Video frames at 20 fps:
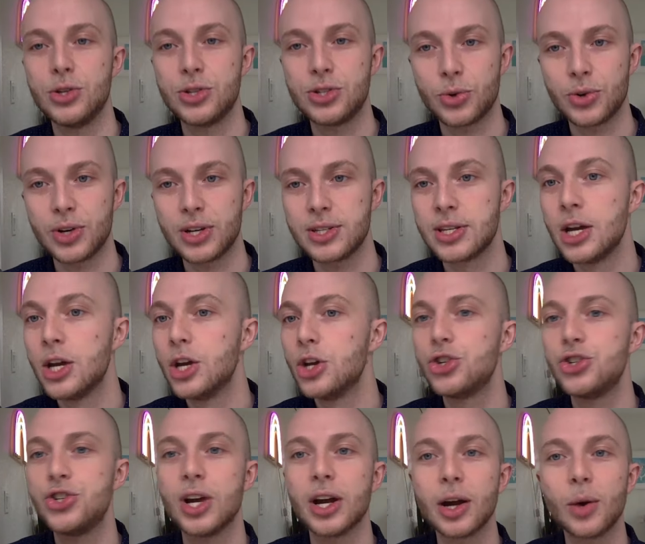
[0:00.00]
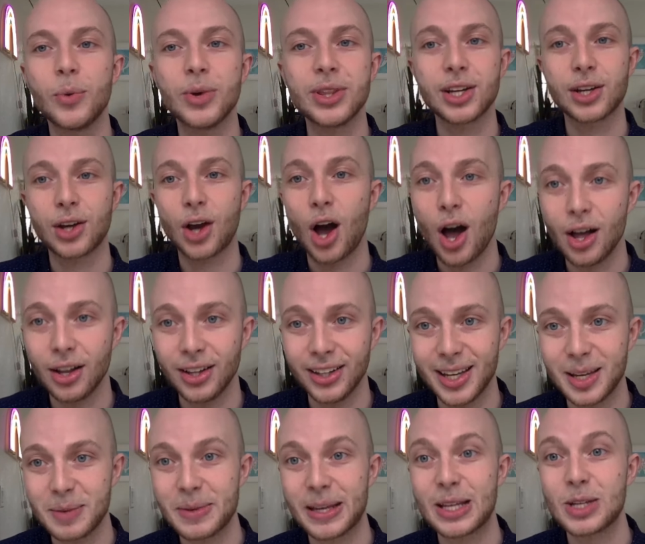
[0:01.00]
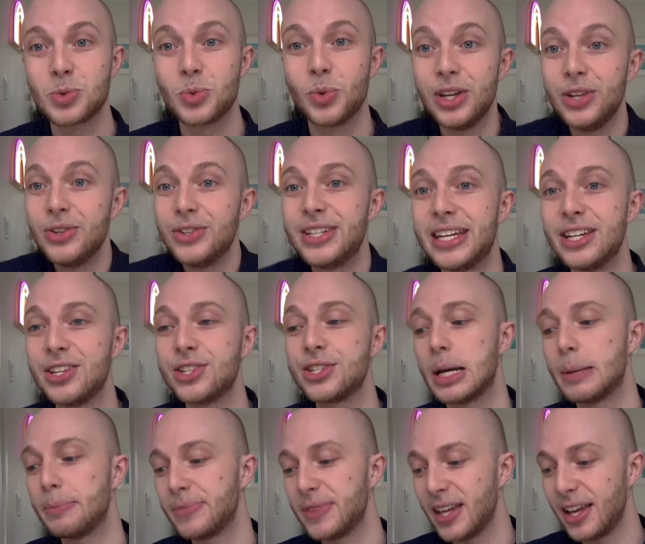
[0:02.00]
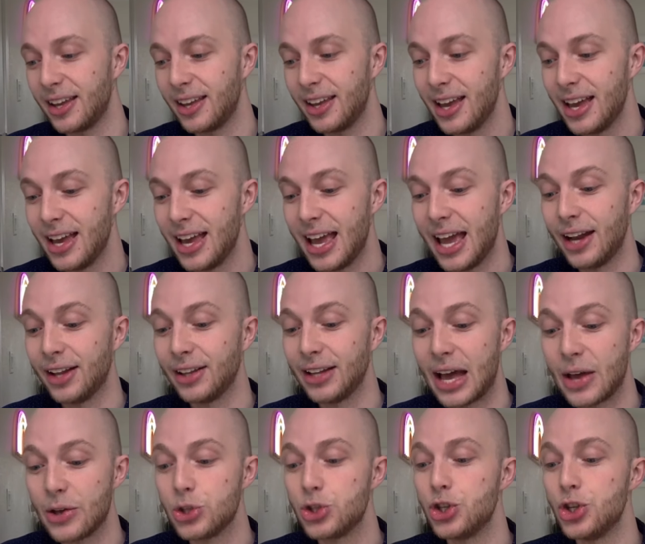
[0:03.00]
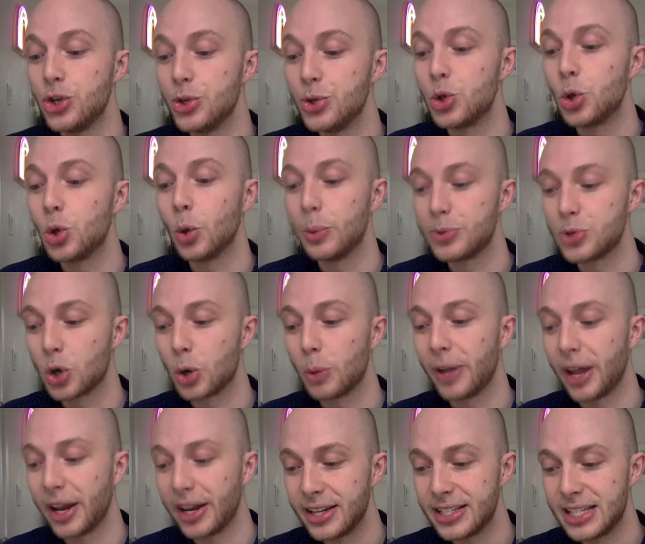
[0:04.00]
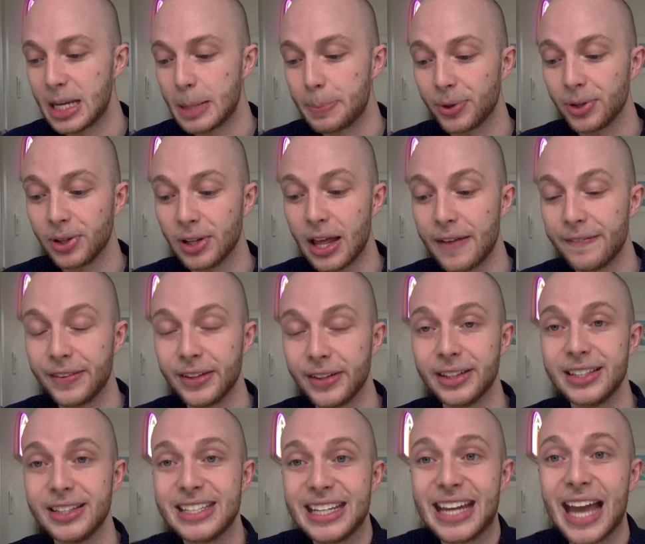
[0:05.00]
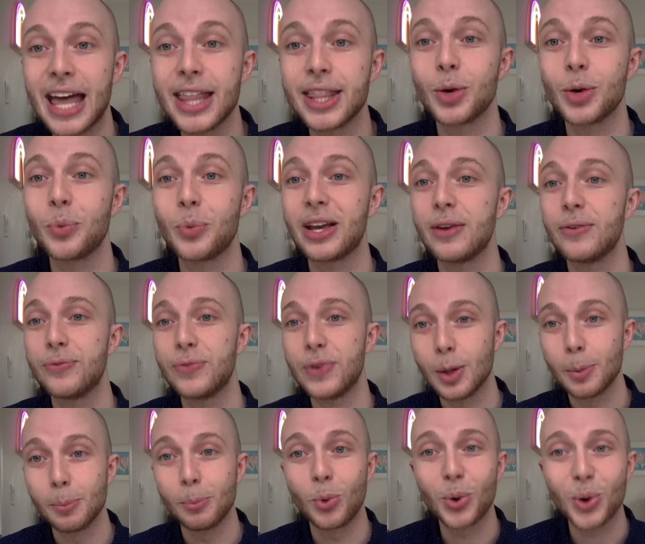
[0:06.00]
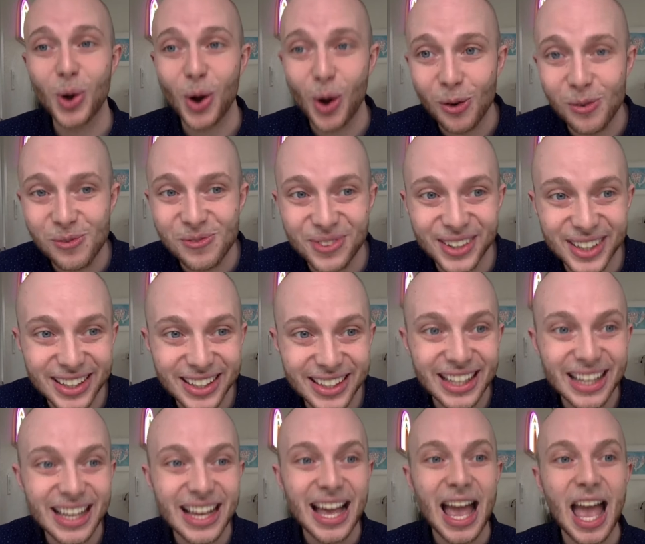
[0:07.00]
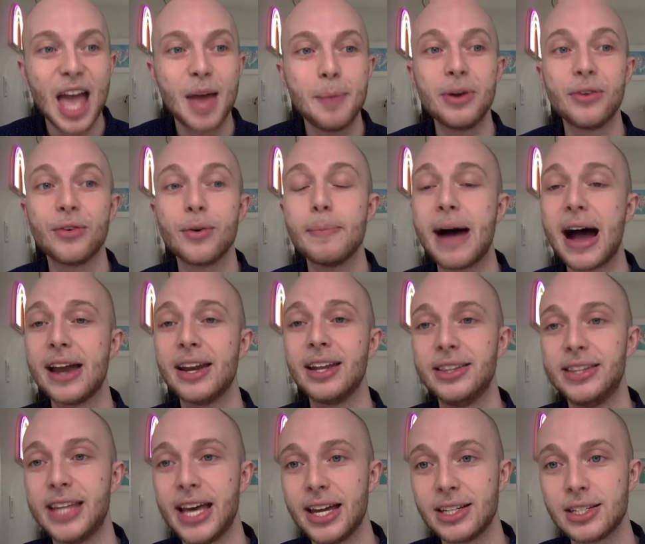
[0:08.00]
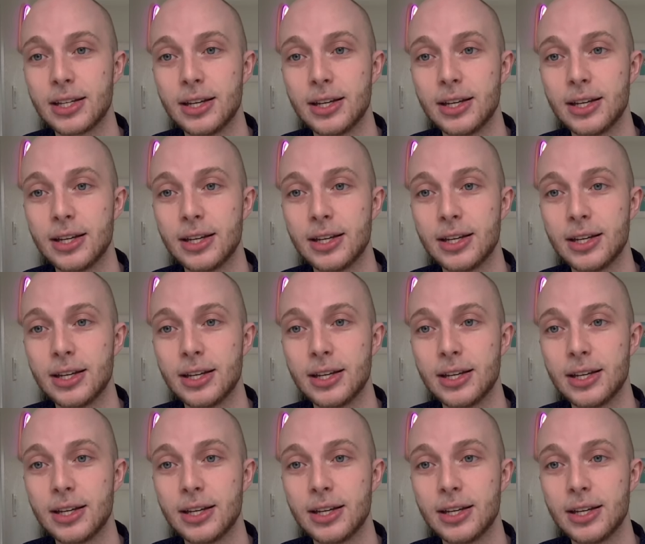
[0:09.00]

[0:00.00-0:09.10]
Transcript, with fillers: stories. Share it with a colleague because when you teach something, it allows you to absorb it on a deeper level. And together we can feel more hopeful and be reminded that